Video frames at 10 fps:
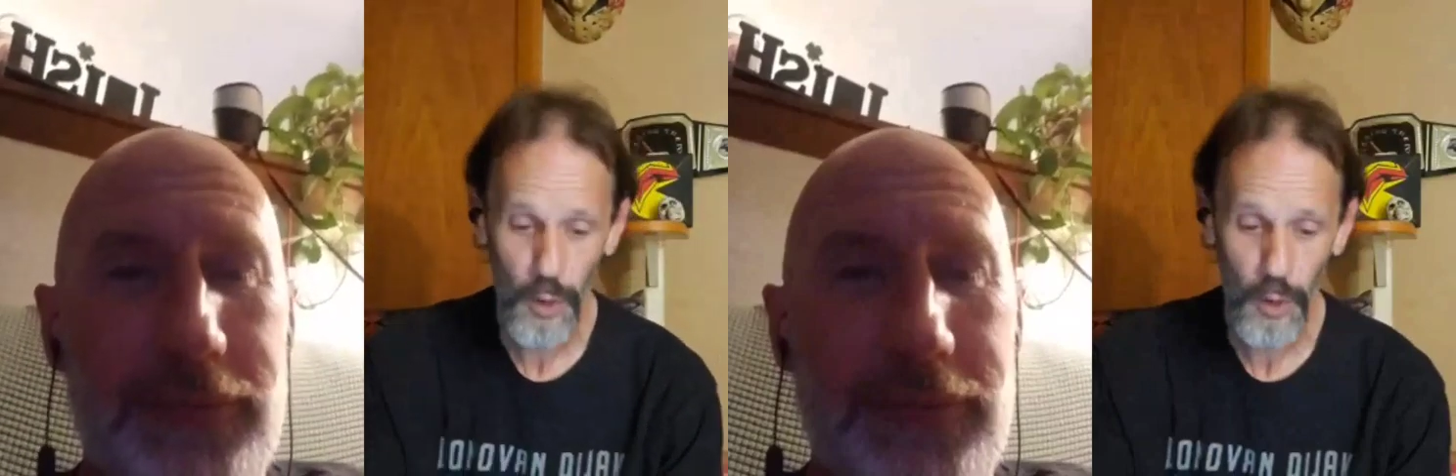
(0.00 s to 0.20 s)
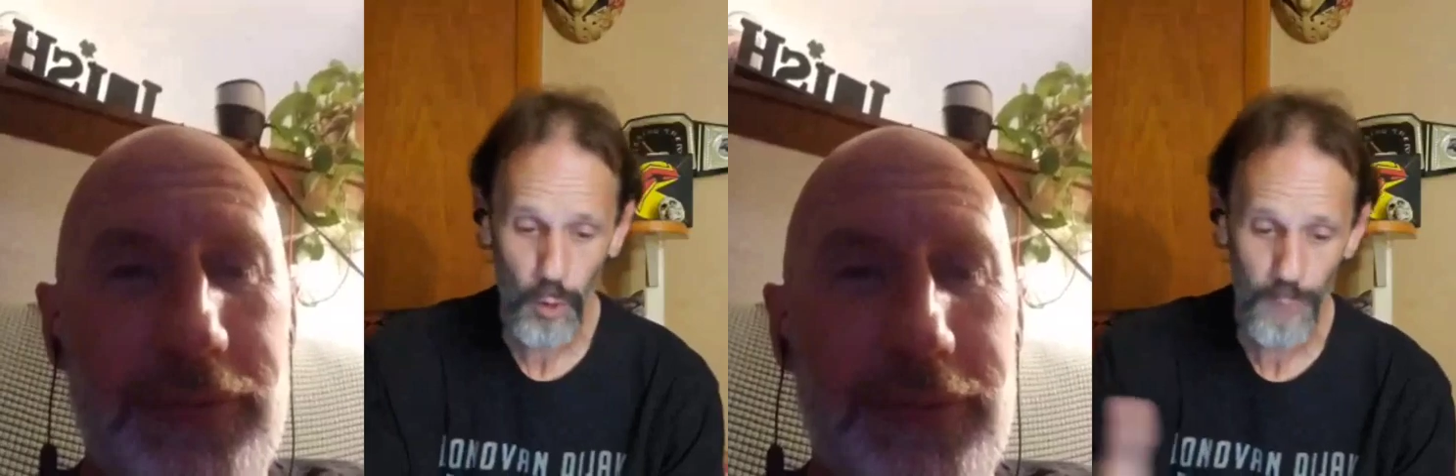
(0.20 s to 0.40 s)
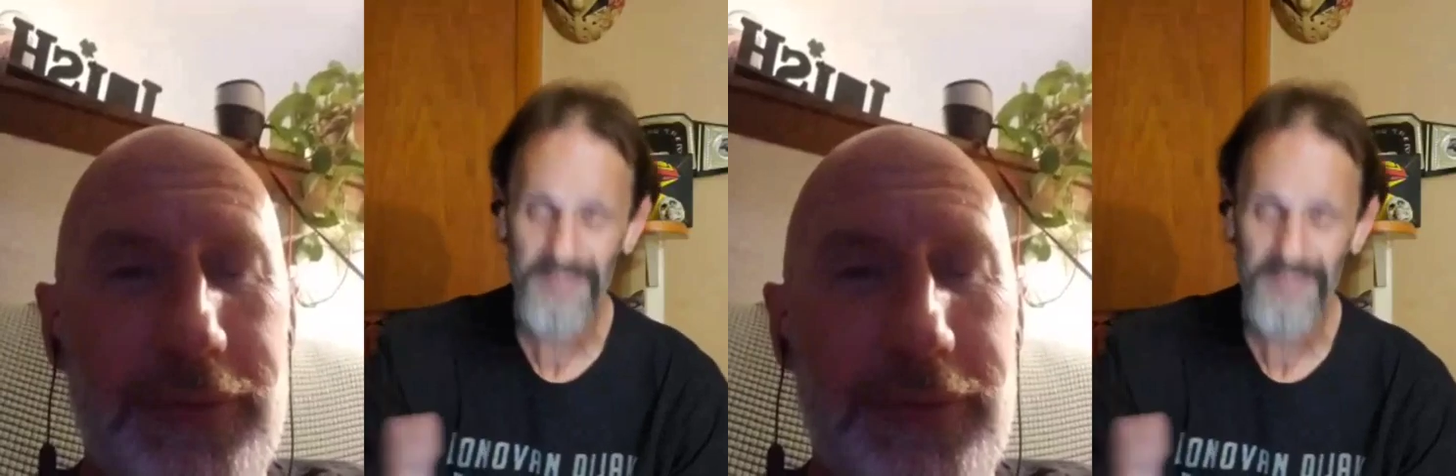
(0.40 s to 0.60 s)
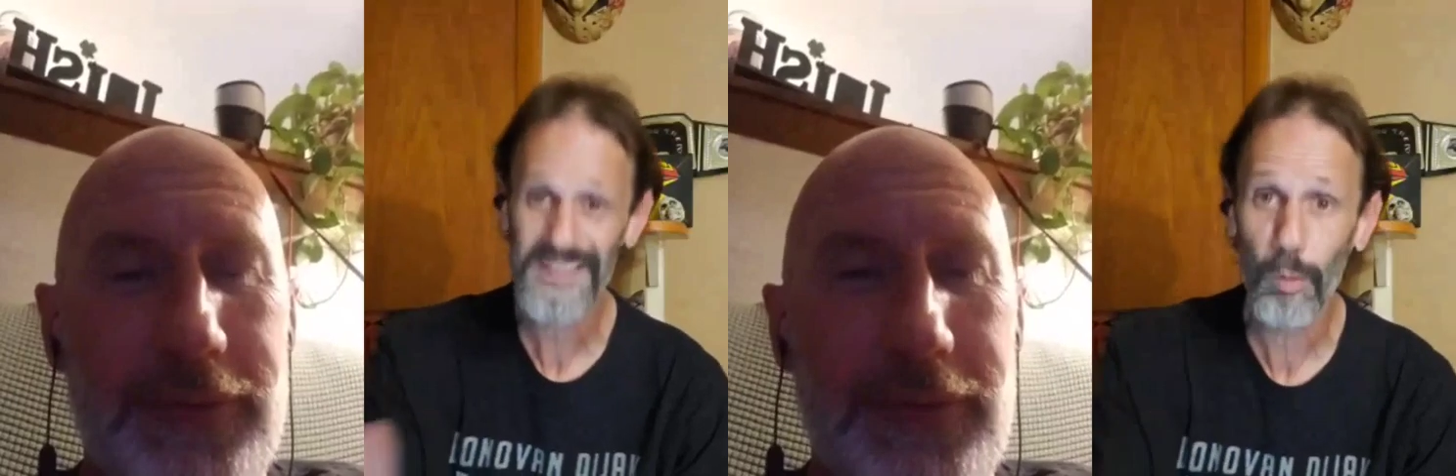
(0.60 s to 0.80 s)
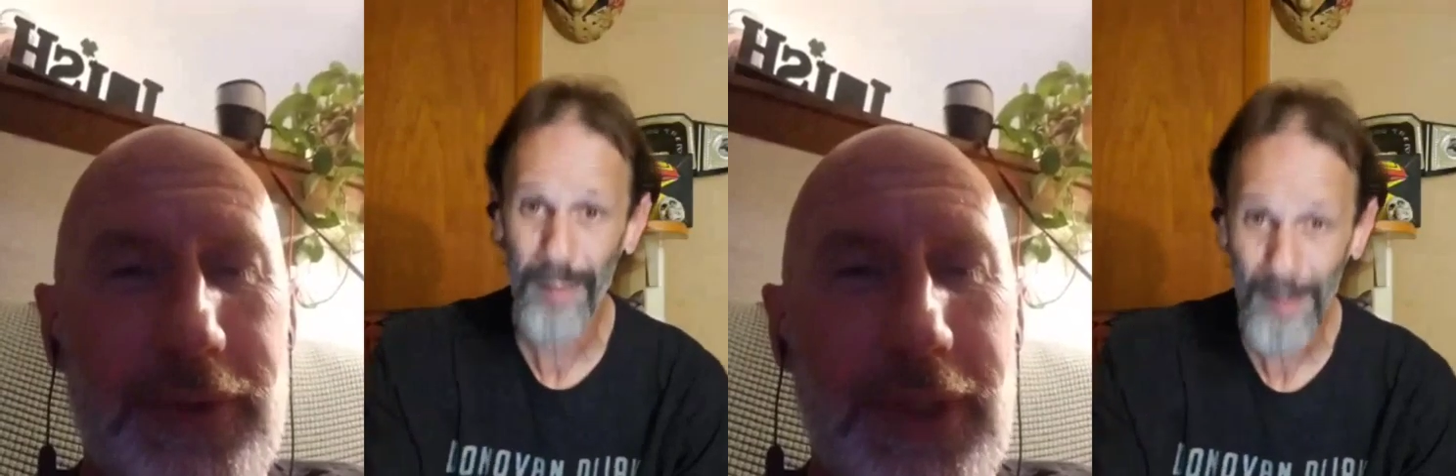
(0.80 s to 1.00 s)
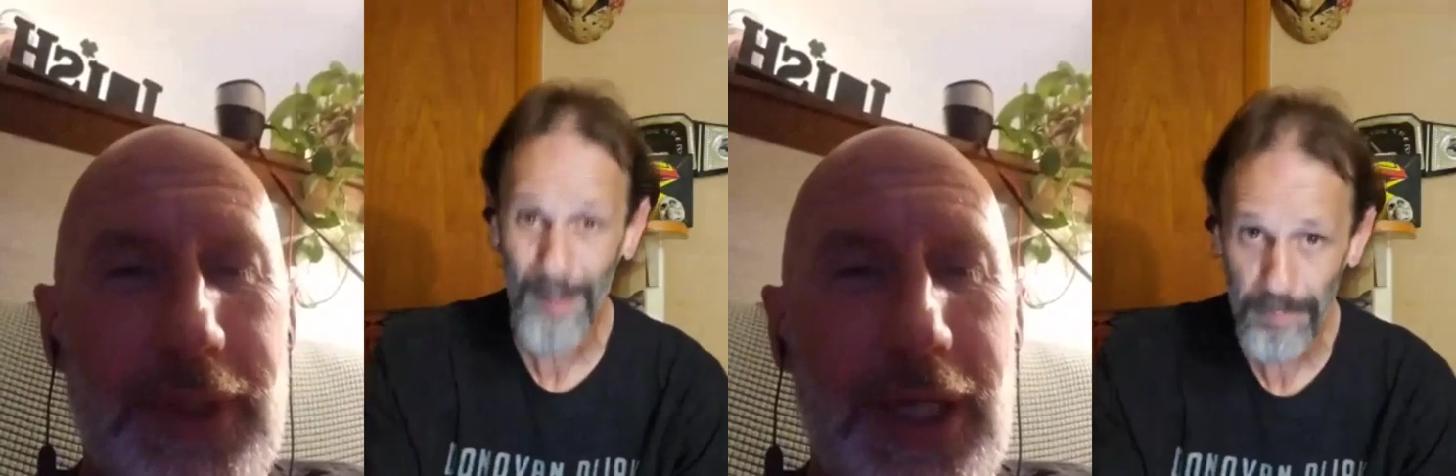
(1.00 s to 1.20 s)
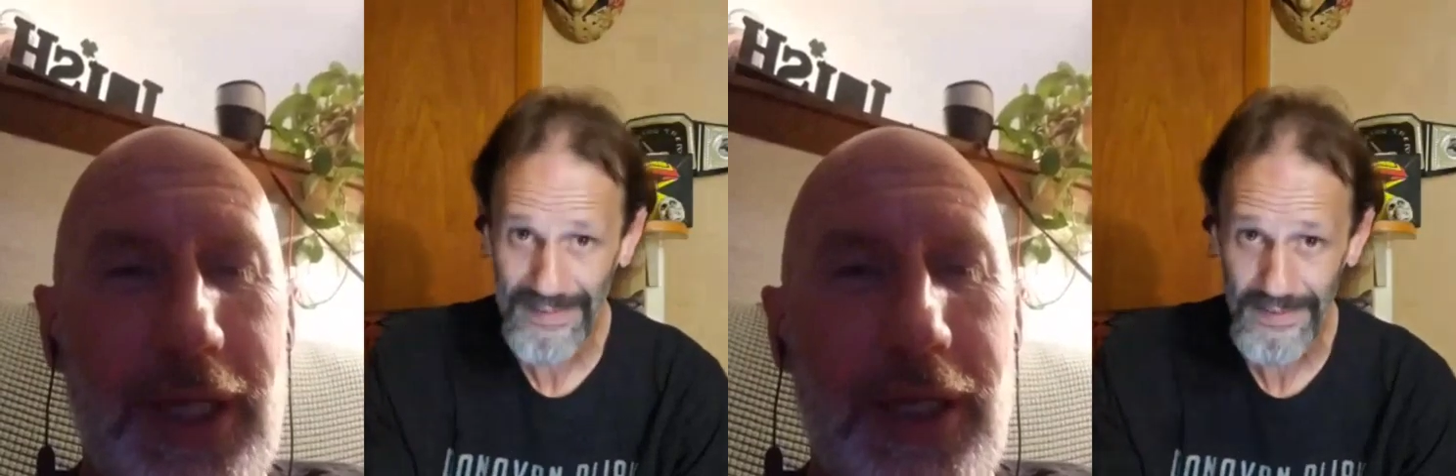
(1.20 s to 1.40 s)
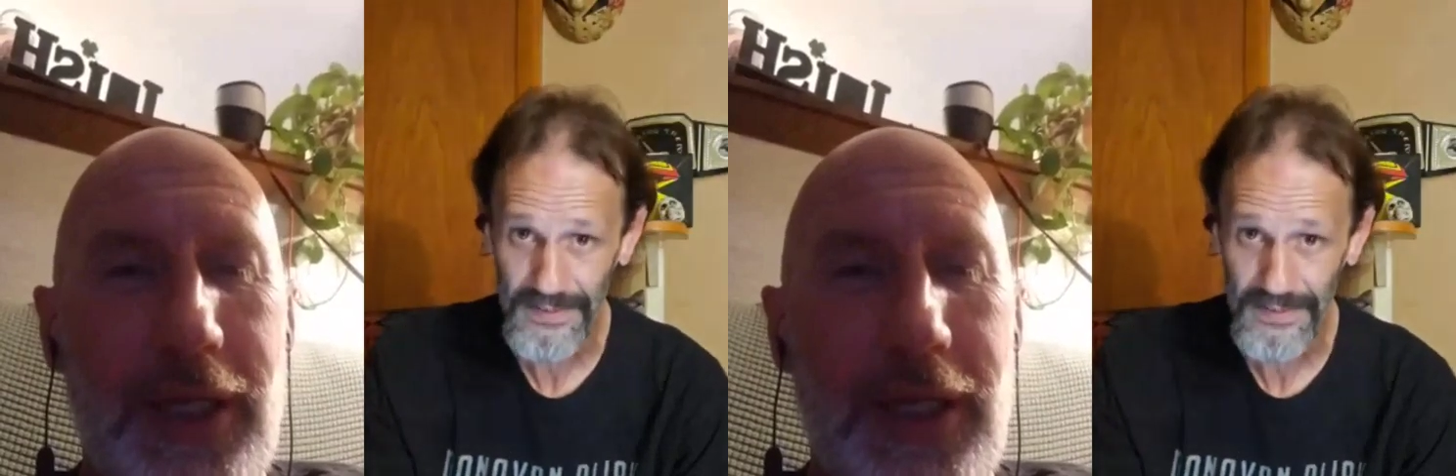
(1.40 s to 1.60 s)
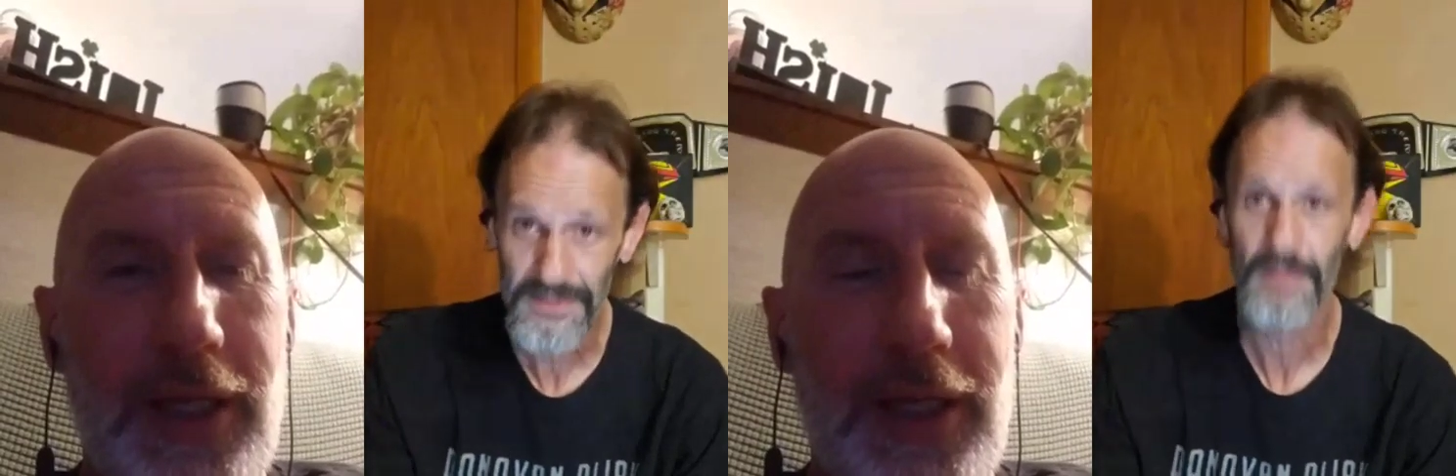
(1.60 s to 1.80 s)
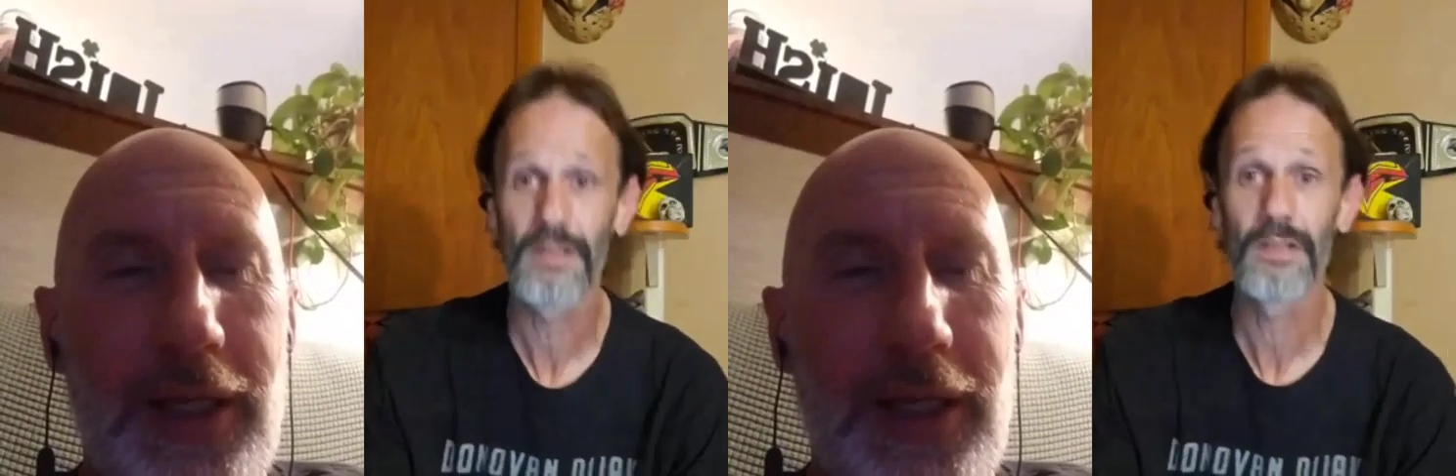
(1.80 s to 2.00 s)
Do you know who this El Pepe
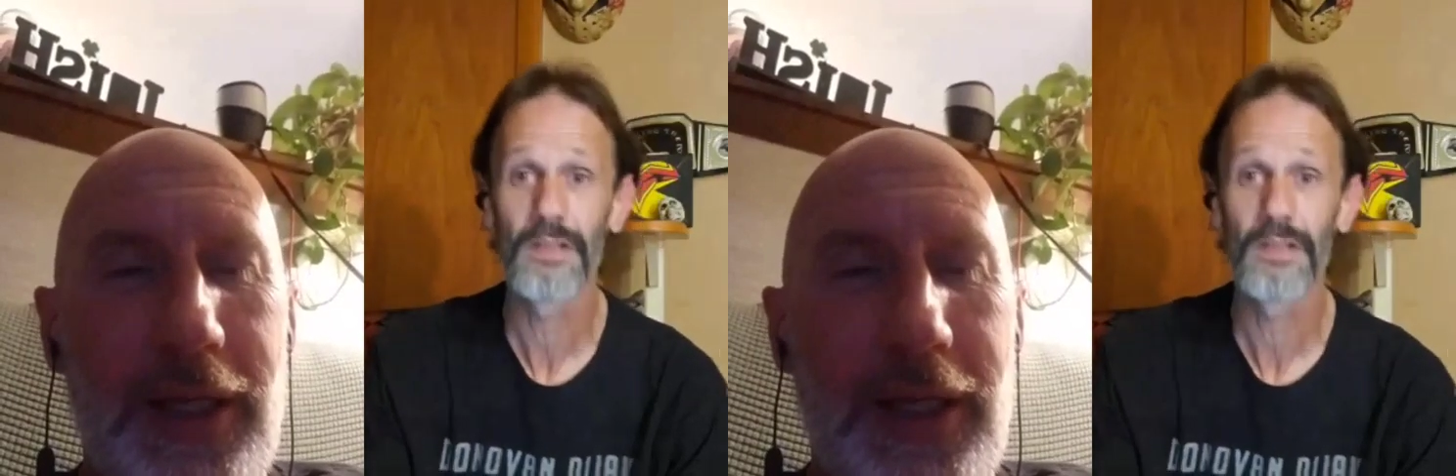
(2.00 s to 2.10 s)
is?